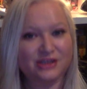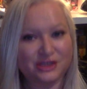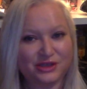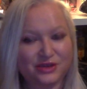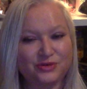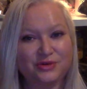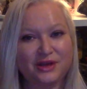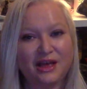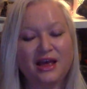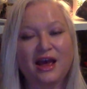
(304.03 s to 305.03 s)
to you,
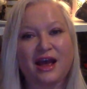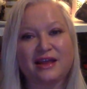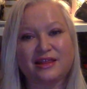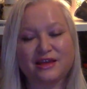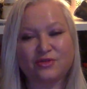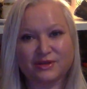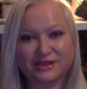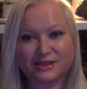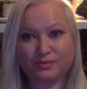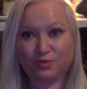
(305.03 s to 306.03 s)
I think will
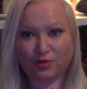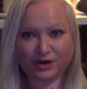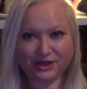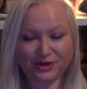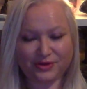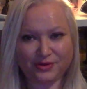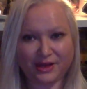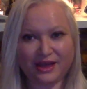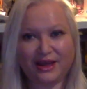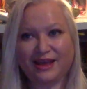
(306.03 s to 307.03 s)
support you
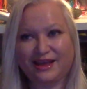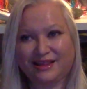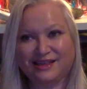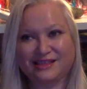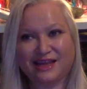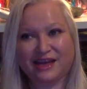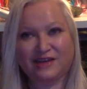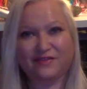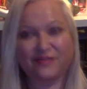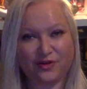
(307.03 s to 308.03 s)
in this
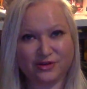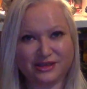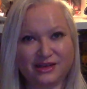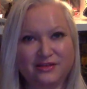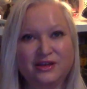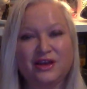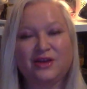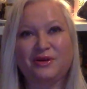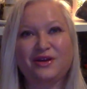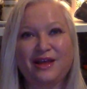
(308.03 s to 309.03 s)
unfolding.
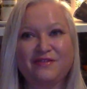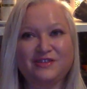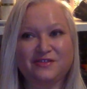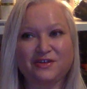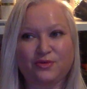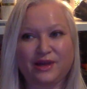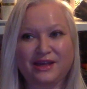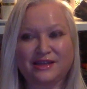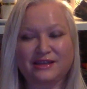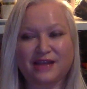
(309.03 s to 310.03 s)
We all have different
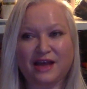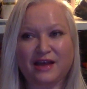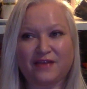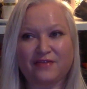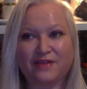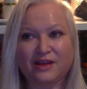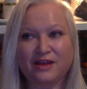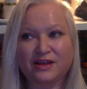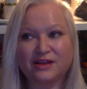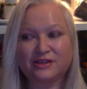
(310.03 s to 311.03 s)
ways of
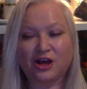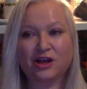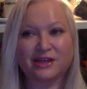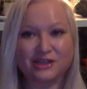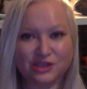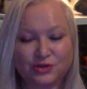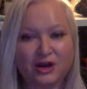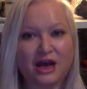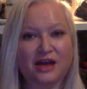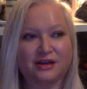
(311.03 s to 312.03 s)
talking to
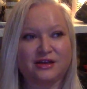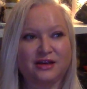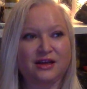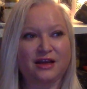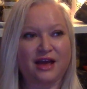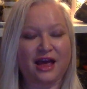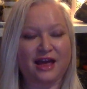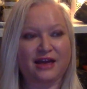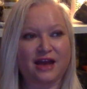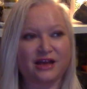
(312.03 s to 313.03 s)
God
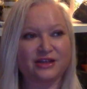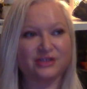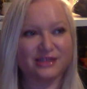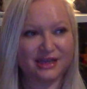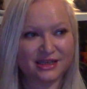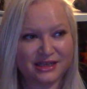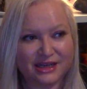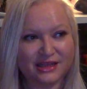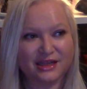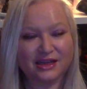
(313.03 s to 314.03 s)
and
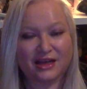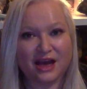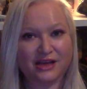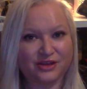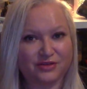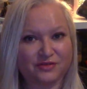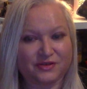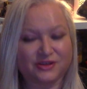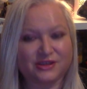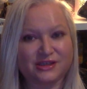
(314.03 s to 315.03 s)
understanding God
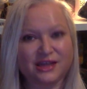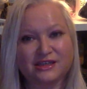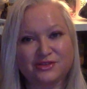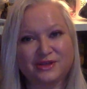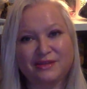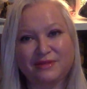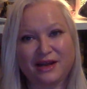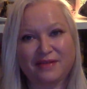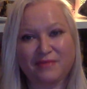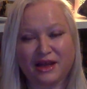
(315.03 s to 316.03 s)
universe. And so keep
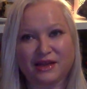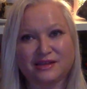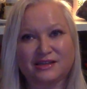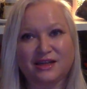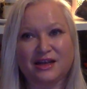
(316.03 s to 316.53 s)
that in mind.